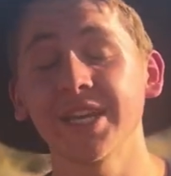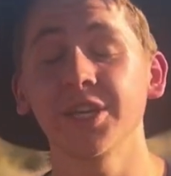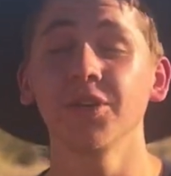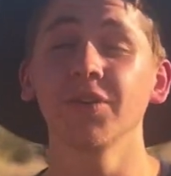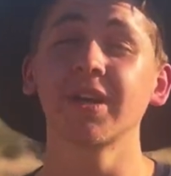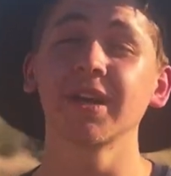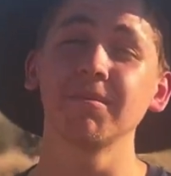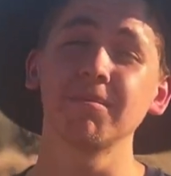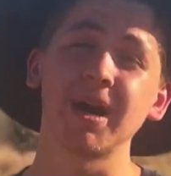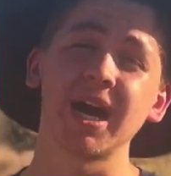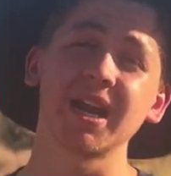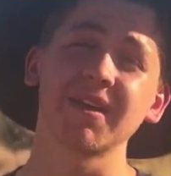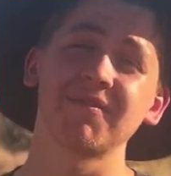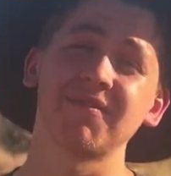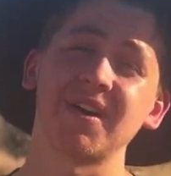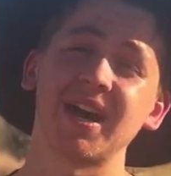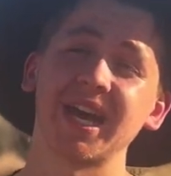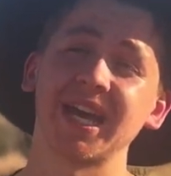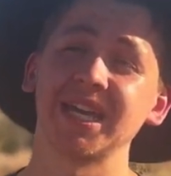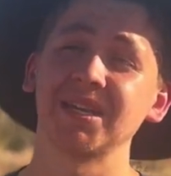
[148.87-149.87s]
you can
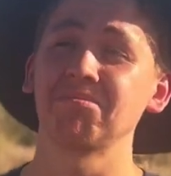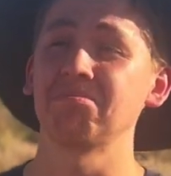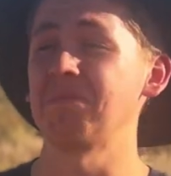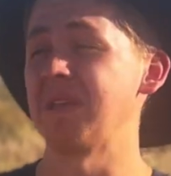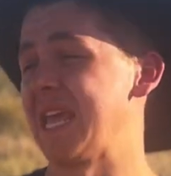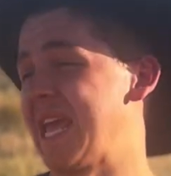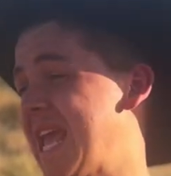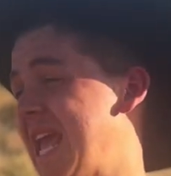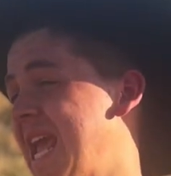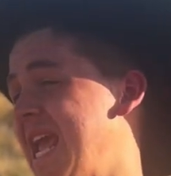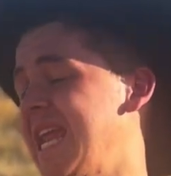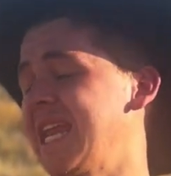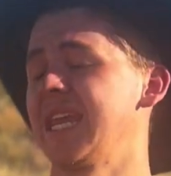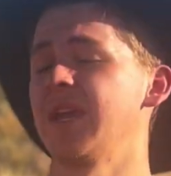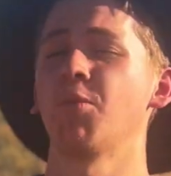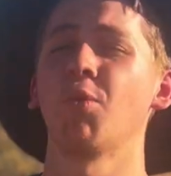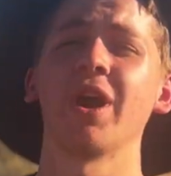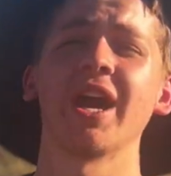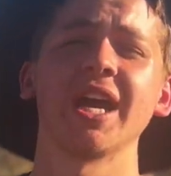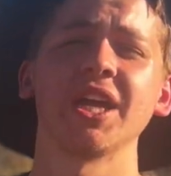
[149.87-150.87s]
modify it
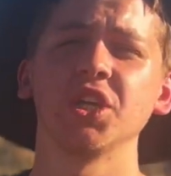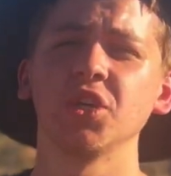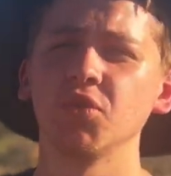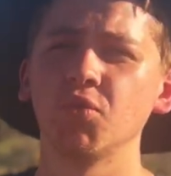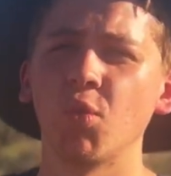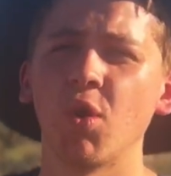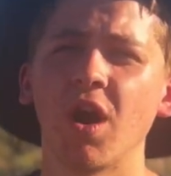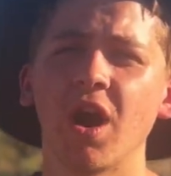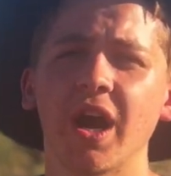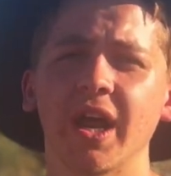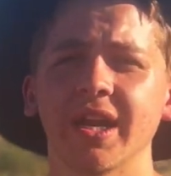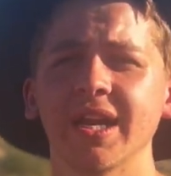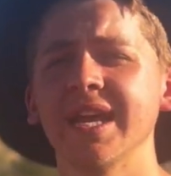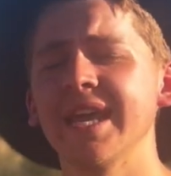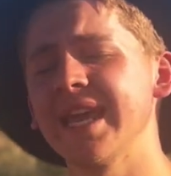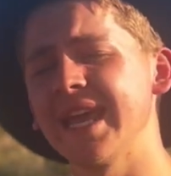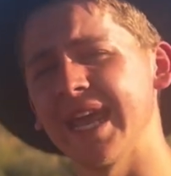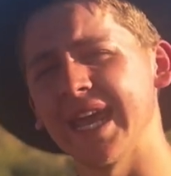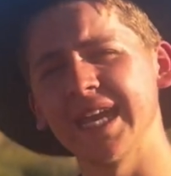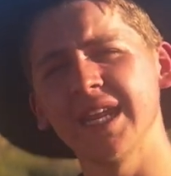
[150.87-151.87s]
any way you want.
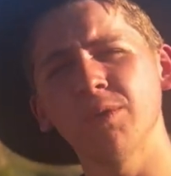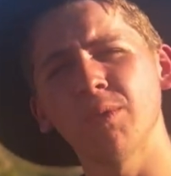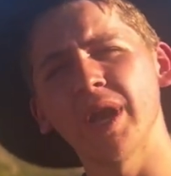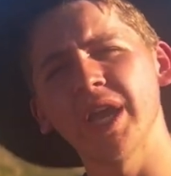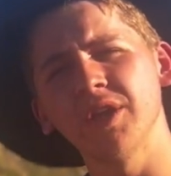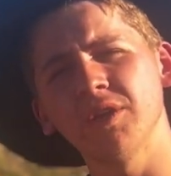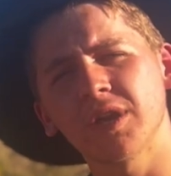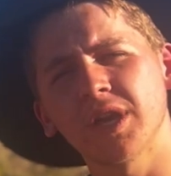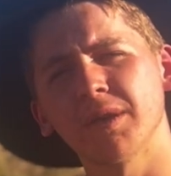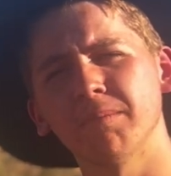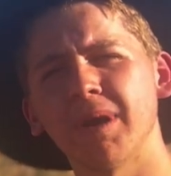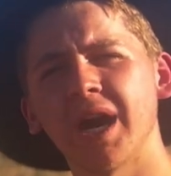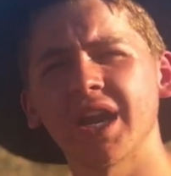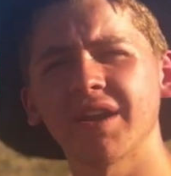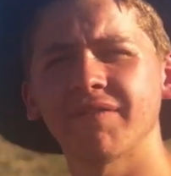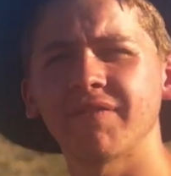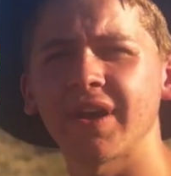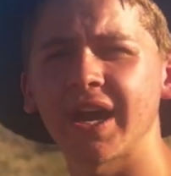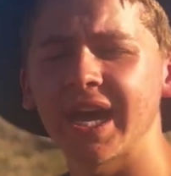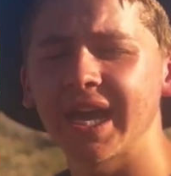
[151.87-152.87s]
Any way you can
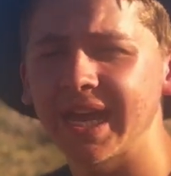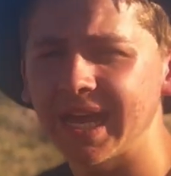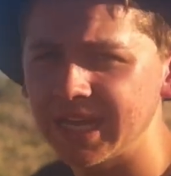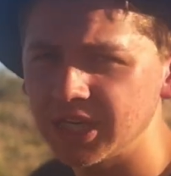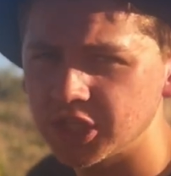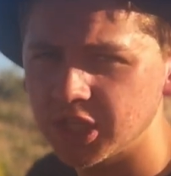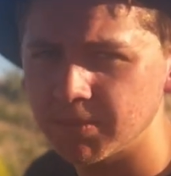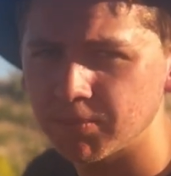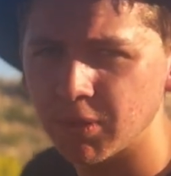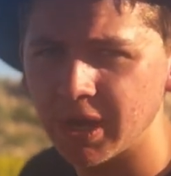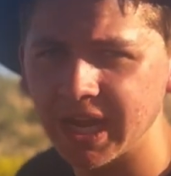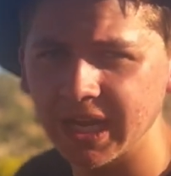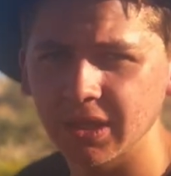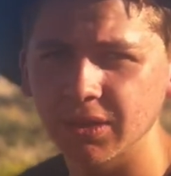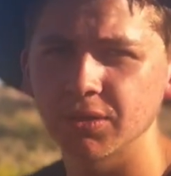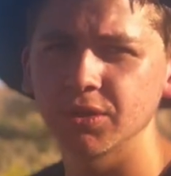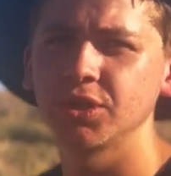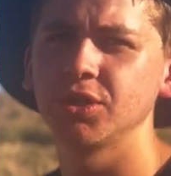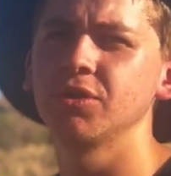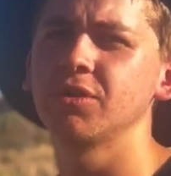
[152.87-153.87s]
modify a Jeep
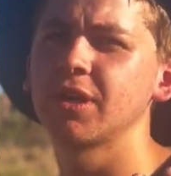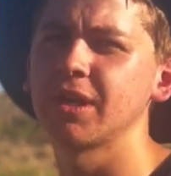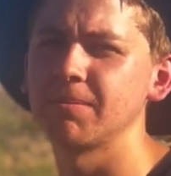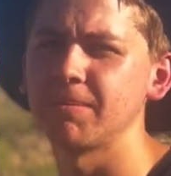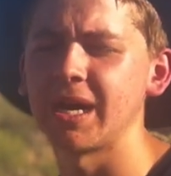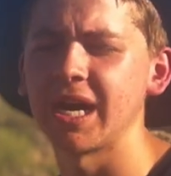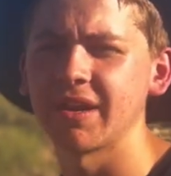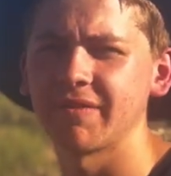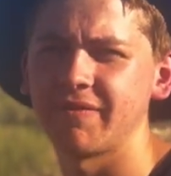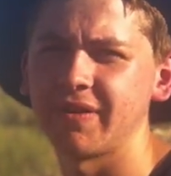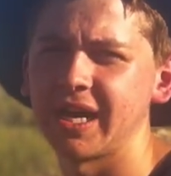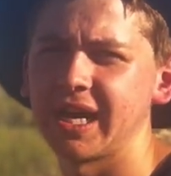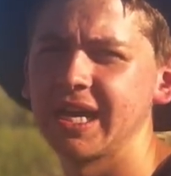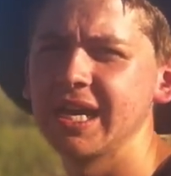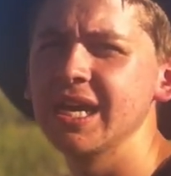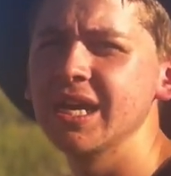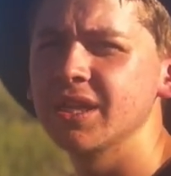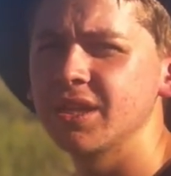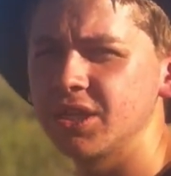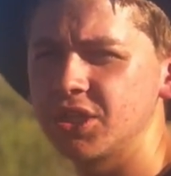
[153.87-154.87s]
Wrangler, you can modify
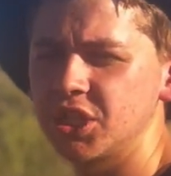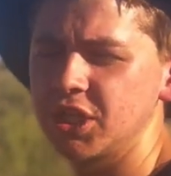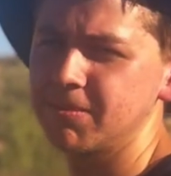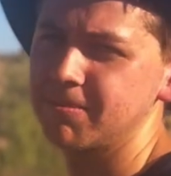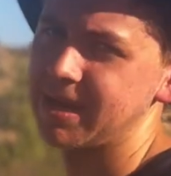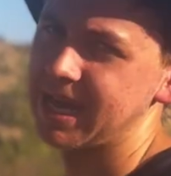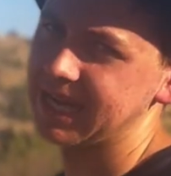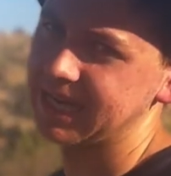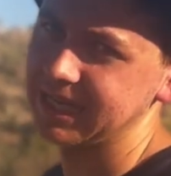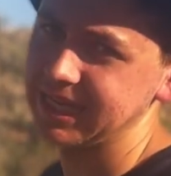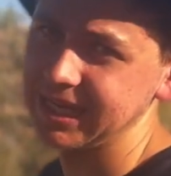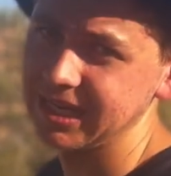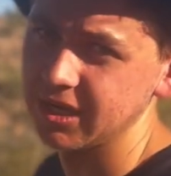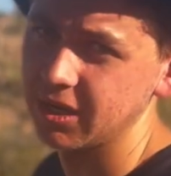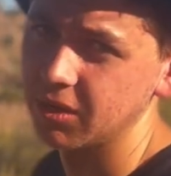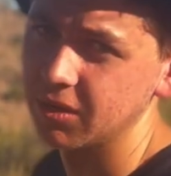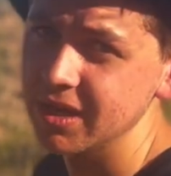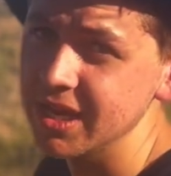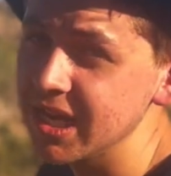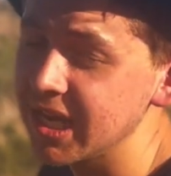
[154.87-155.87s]
the Jeep
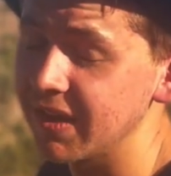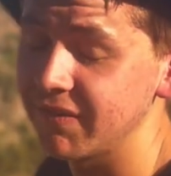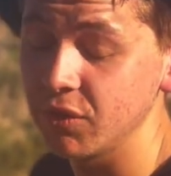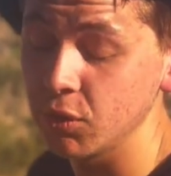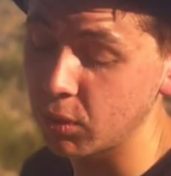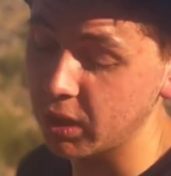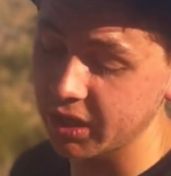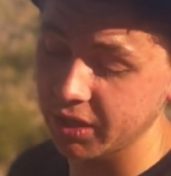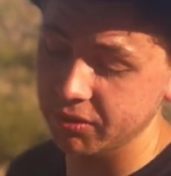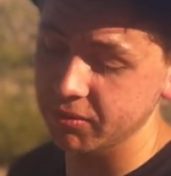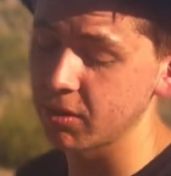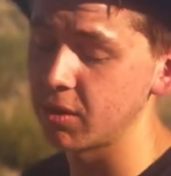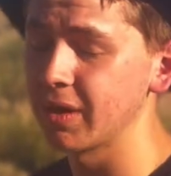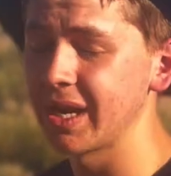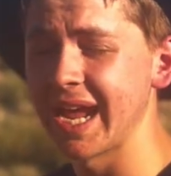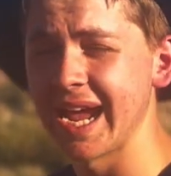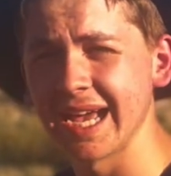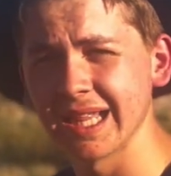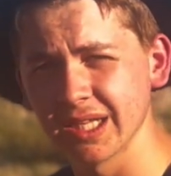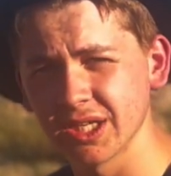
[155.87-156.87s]
Magneto. If you want to throw an
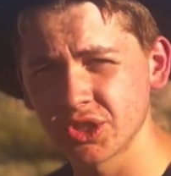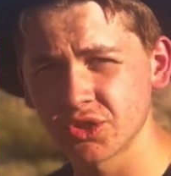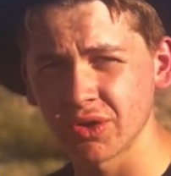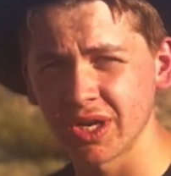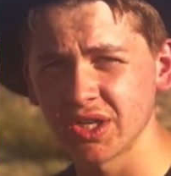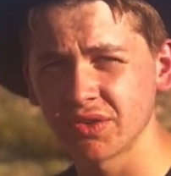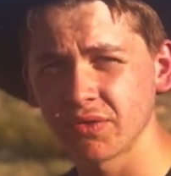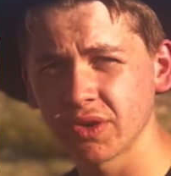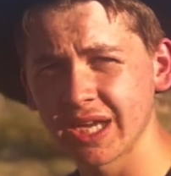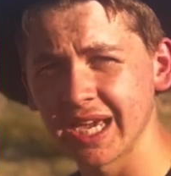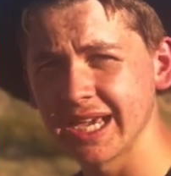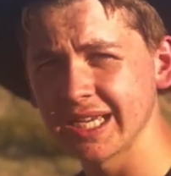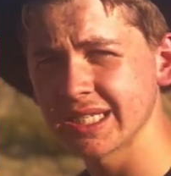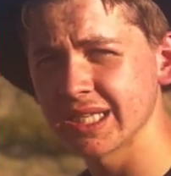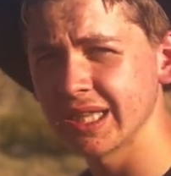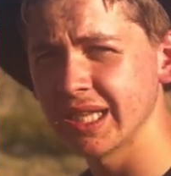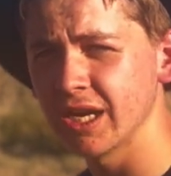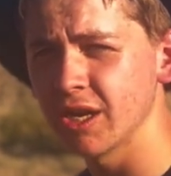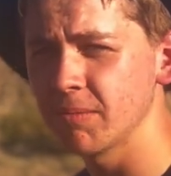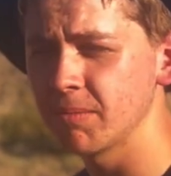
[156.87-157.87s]
Atlas transfer case
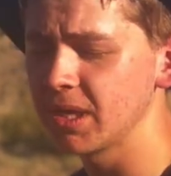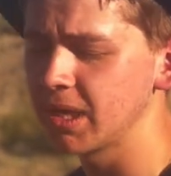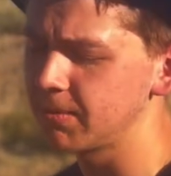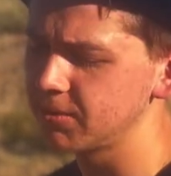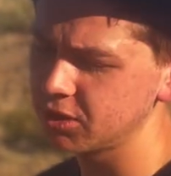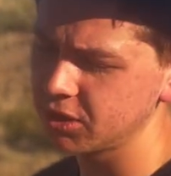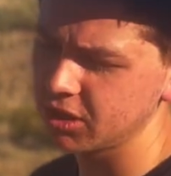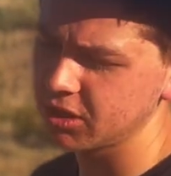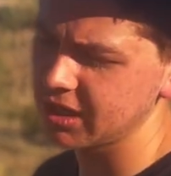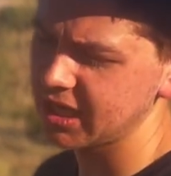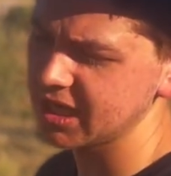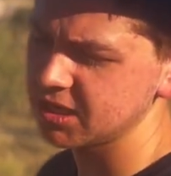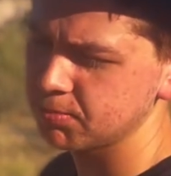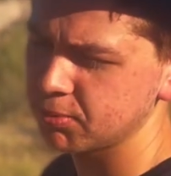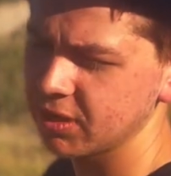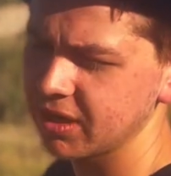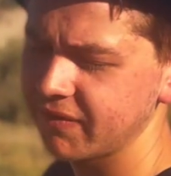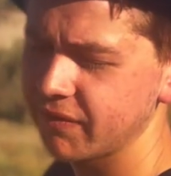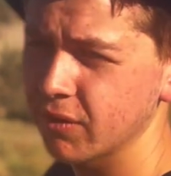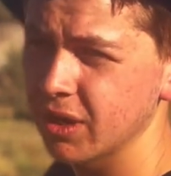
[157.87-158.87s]
in there and be able to do your nice
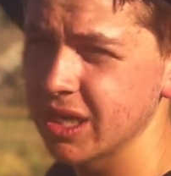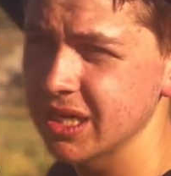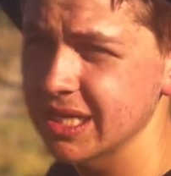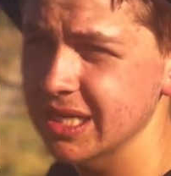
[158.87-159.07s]
pretty front